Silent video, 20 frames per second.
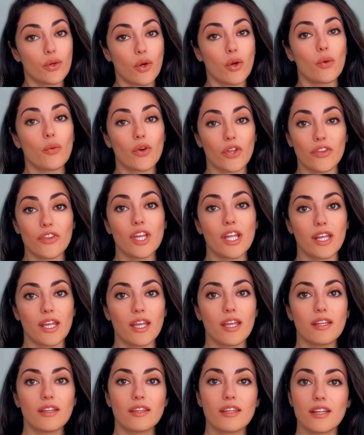role within
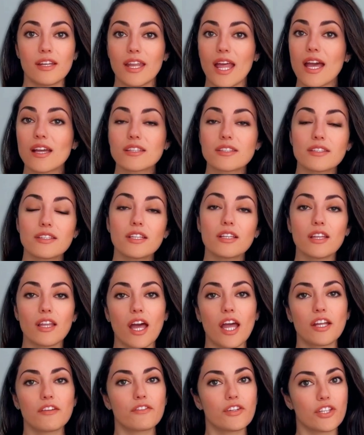it the next in
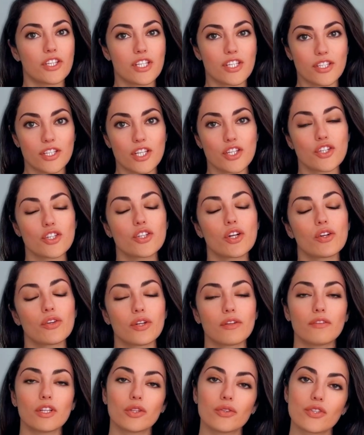line for this digital
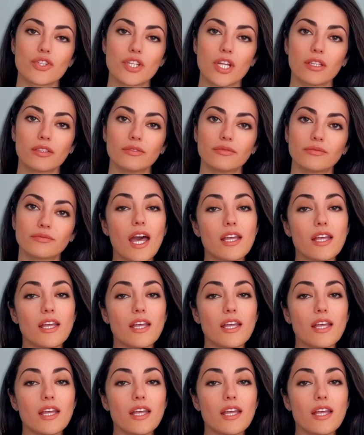revolution?